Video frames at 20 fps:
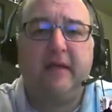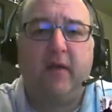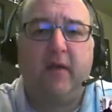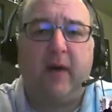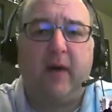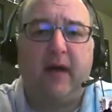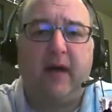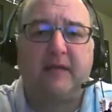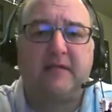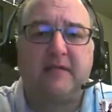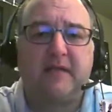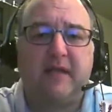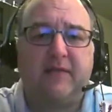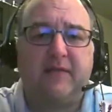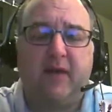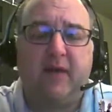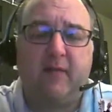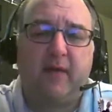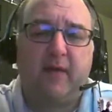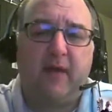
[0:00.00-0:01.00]
honestly, I
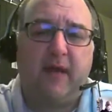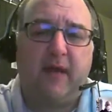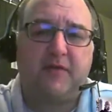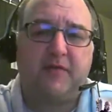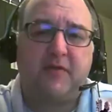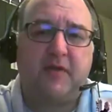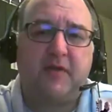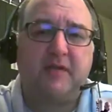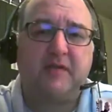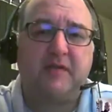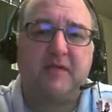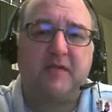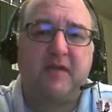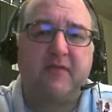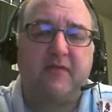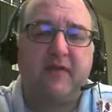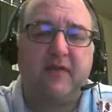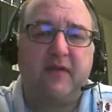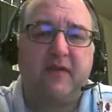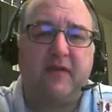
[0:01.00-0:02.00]
thought, well, I'll trade this
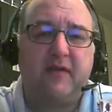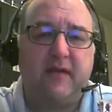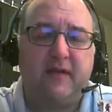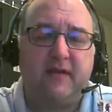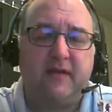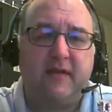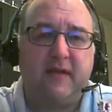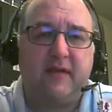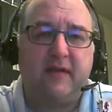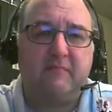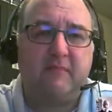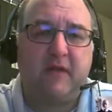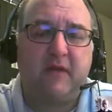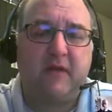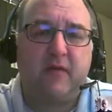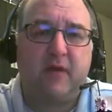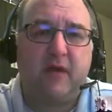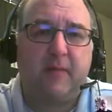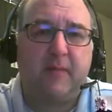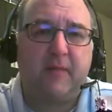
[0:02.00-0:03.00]
stuff in and get
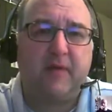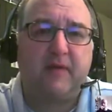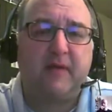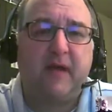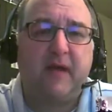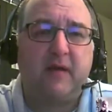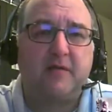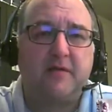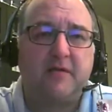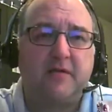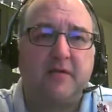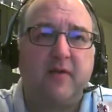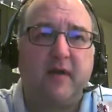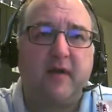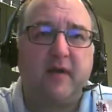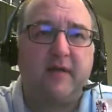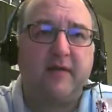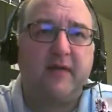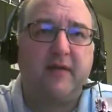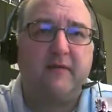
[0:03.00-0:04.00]
a couple of dollars in
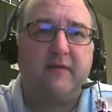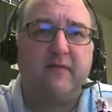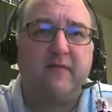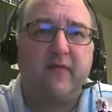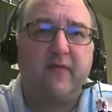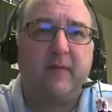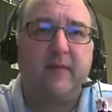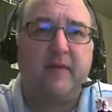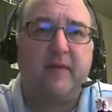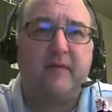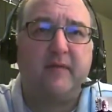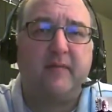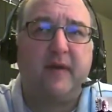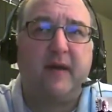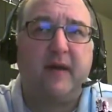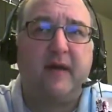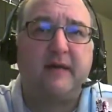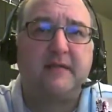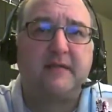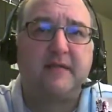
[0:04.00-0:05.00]
credit, and then flip it to
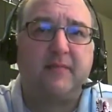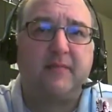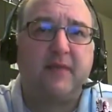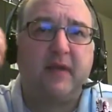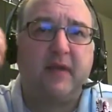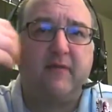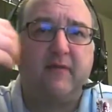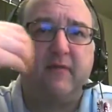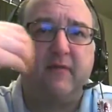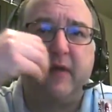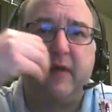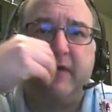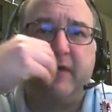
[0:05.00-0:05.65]
buy something of